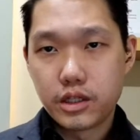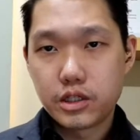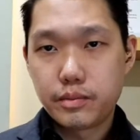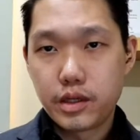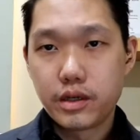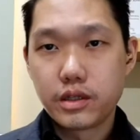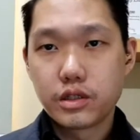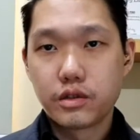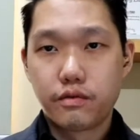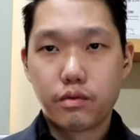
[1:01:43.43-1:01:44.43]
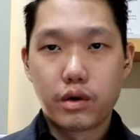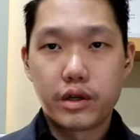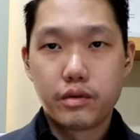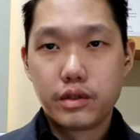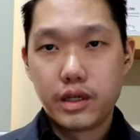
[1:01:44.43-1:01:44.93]
experience of
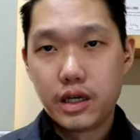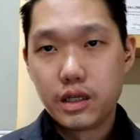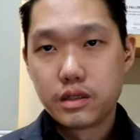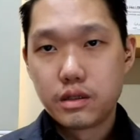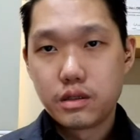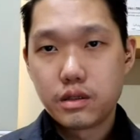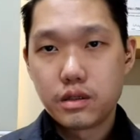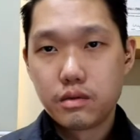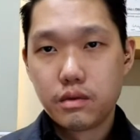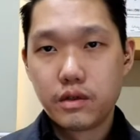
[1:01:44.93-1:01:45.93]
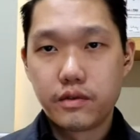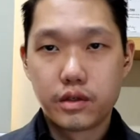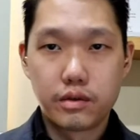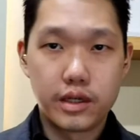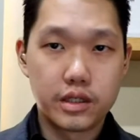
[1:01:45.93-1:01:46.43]
working with elders, one of
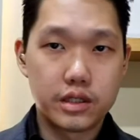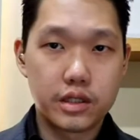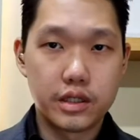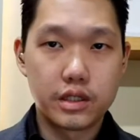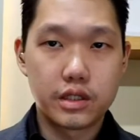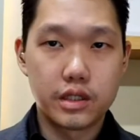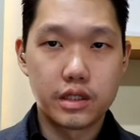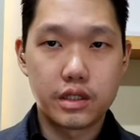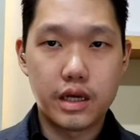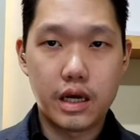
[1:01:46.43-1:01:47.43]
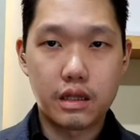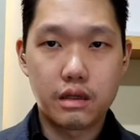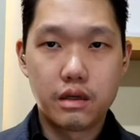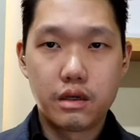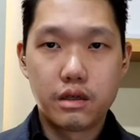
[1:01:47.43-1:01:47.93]
the greatest things is that
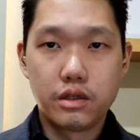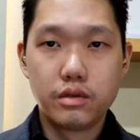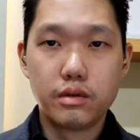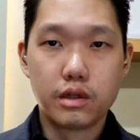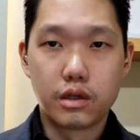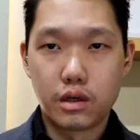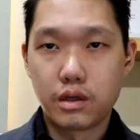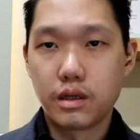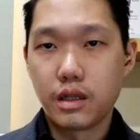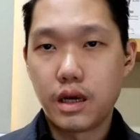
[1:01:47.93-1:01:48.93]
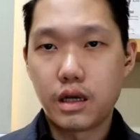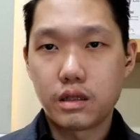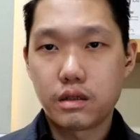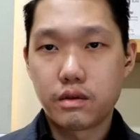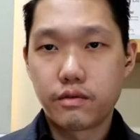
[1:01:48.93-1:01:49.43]
you learn a
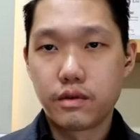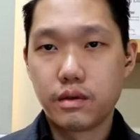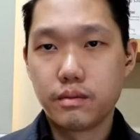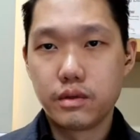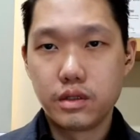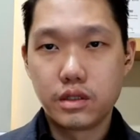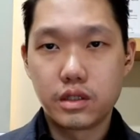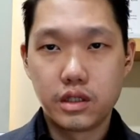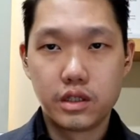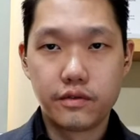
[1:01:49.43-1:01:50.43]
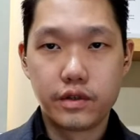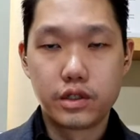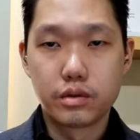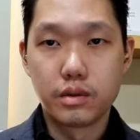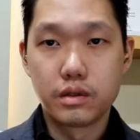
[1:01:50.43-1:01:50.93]
lot from these
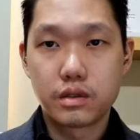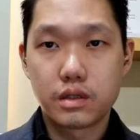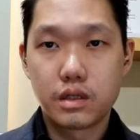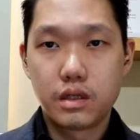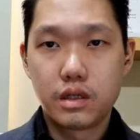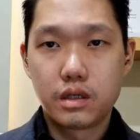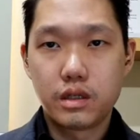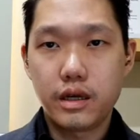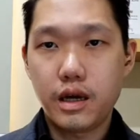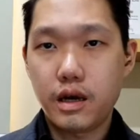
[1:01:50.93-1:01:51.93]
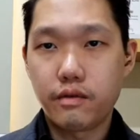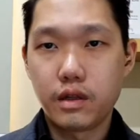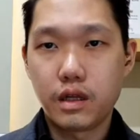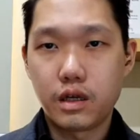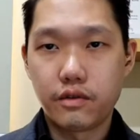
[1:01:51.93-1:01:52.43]
individuals. They have a
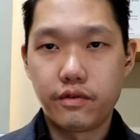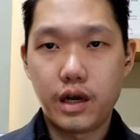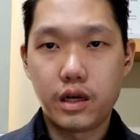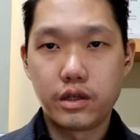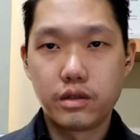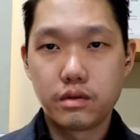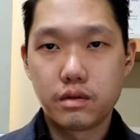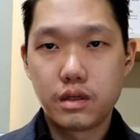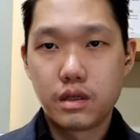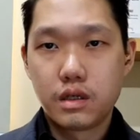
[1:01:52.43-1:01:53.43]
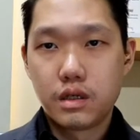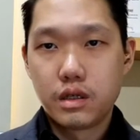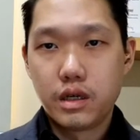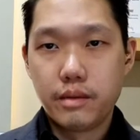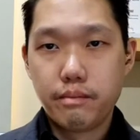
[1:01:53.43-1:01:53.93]
lot of value
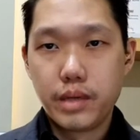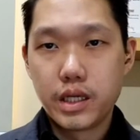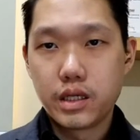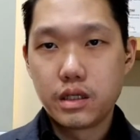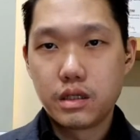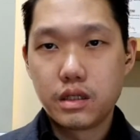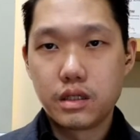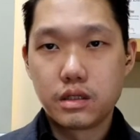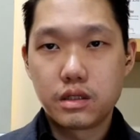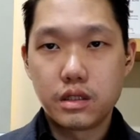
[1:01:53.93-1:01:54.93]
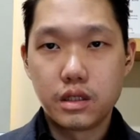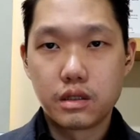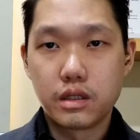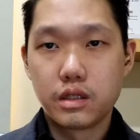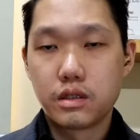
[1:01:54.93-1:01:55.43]
embedded and
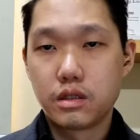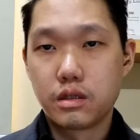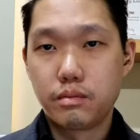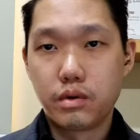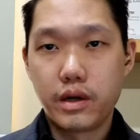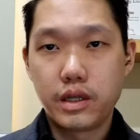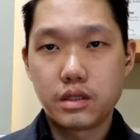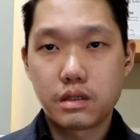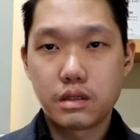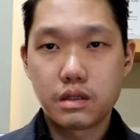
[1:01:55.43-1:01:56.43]
seared into their brains,